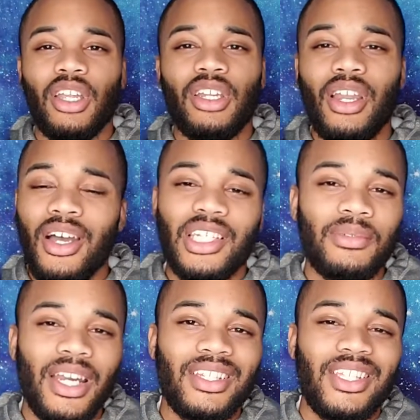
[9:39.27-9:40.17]
9 times
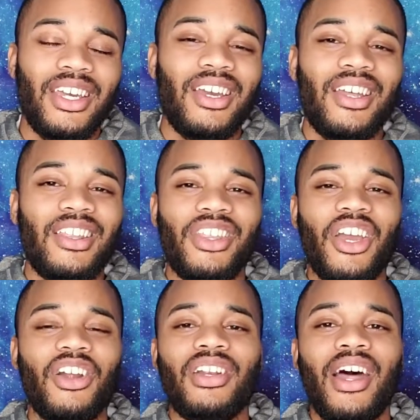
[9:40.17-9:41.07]
out of 10,
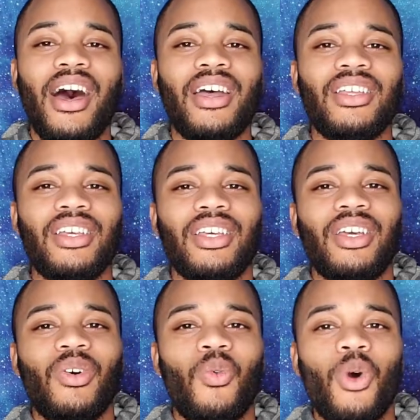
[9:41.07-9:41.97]
they're not
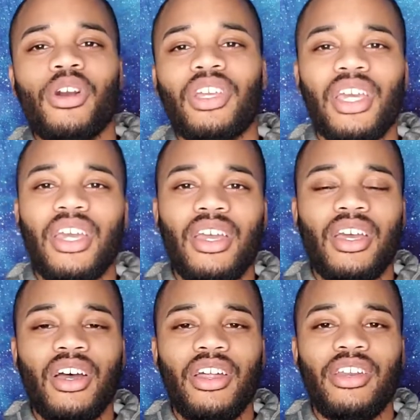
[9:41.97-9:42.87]
working
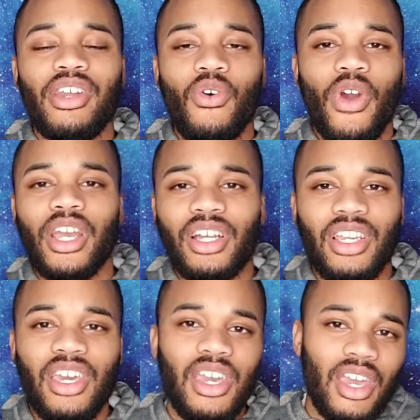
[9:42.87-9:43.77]

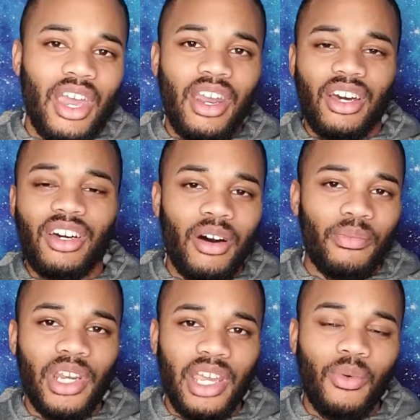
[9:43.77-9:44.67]
directly in a
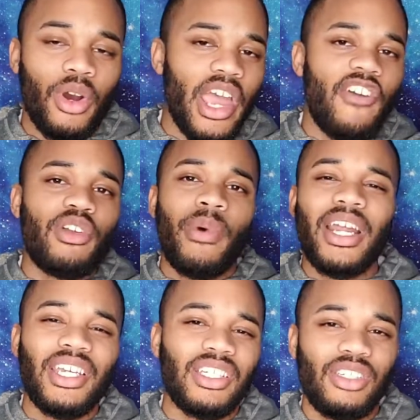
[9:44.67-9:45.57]
company where
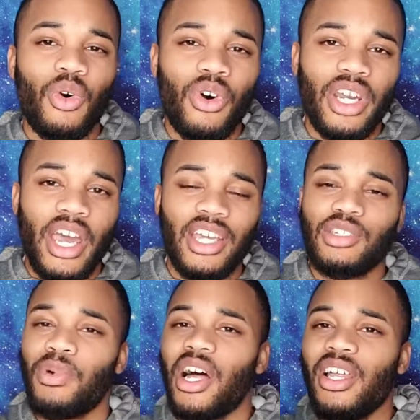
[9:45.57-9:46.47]
everybody is doing that. It's
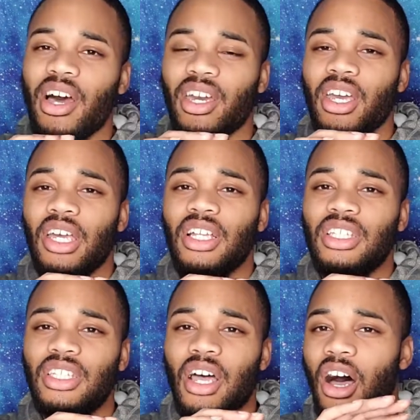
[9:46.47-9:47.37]
probably like
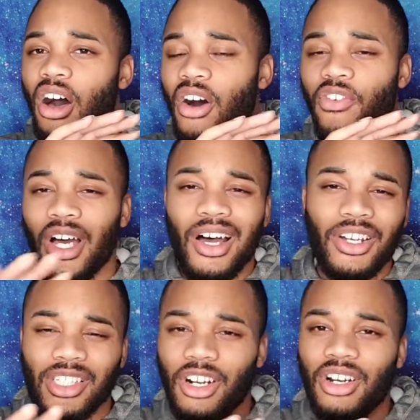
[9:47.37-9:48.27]
a
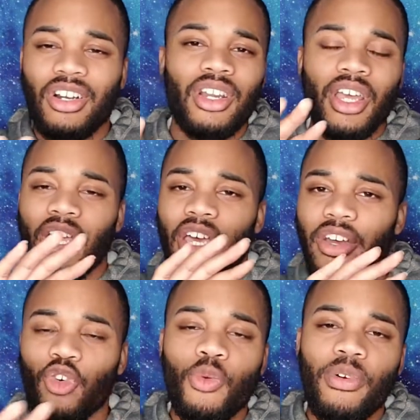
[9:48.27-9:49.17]
certain
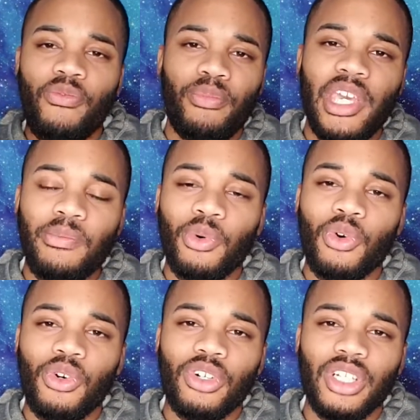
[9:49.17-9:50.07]
group of
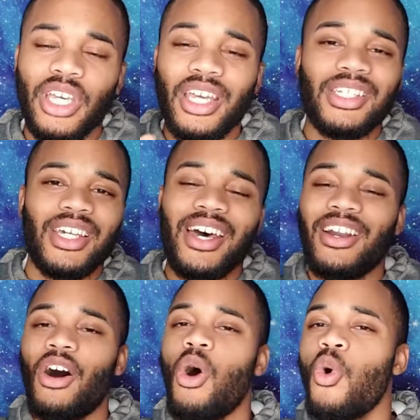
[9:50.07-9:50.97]
people inside of the
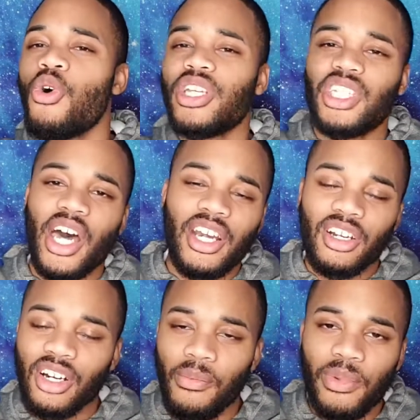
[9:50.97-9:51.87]
whole entire
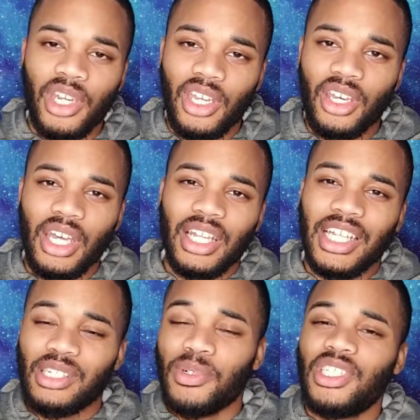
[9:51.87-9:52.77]
company
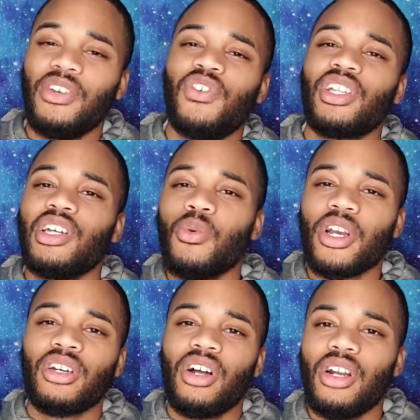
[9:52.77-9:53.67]
that's specifically
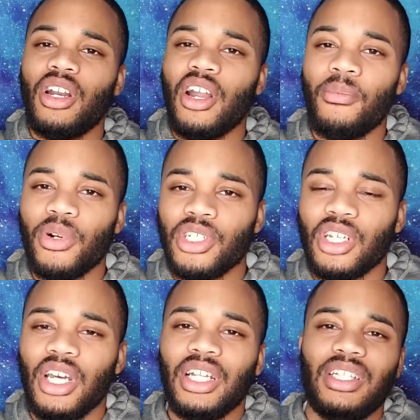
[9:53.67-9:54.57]
working on the numbers
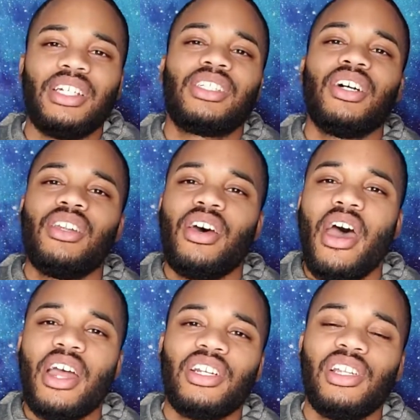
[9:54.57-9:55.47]
that's gonna
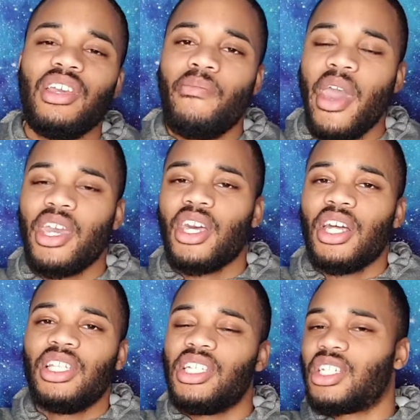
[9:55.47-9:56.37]
actually make
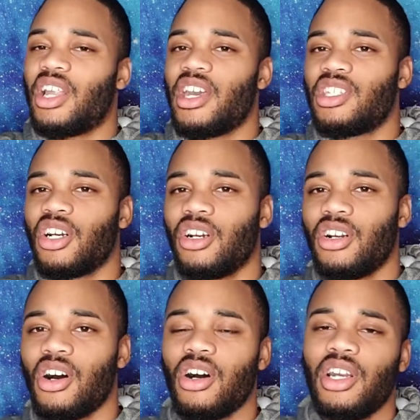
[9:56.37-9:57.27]
this light turn
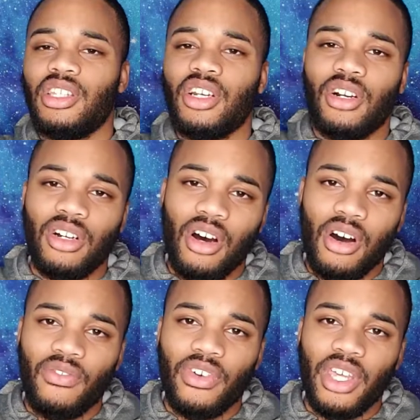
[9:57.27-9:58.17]
on and turn
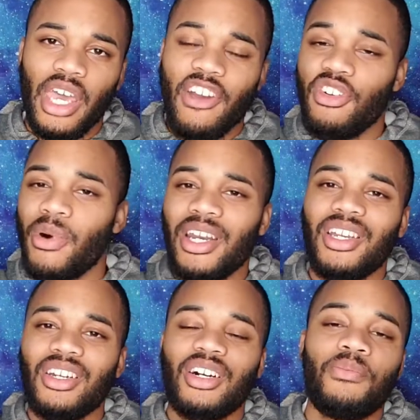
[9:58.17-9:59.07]
off. Everybody in
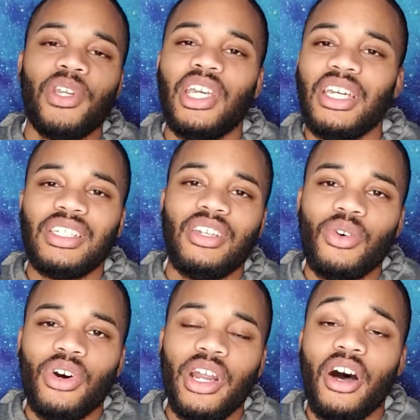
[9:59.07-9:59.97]
the company isn't
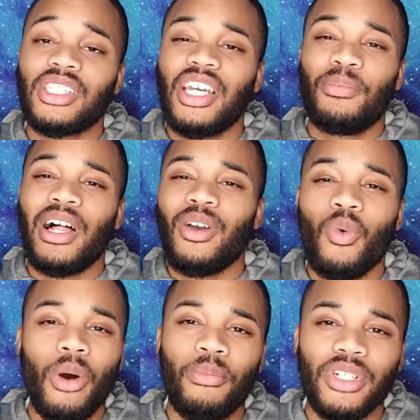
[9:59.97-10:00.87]
doing it. I'll say probably
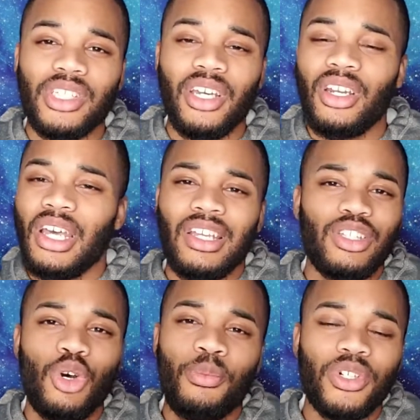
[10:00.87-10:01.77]
1%,
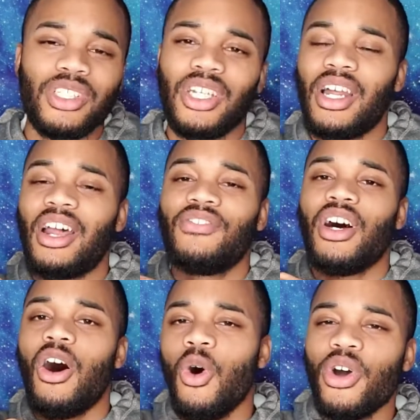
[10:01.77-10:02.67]
2% out of the whole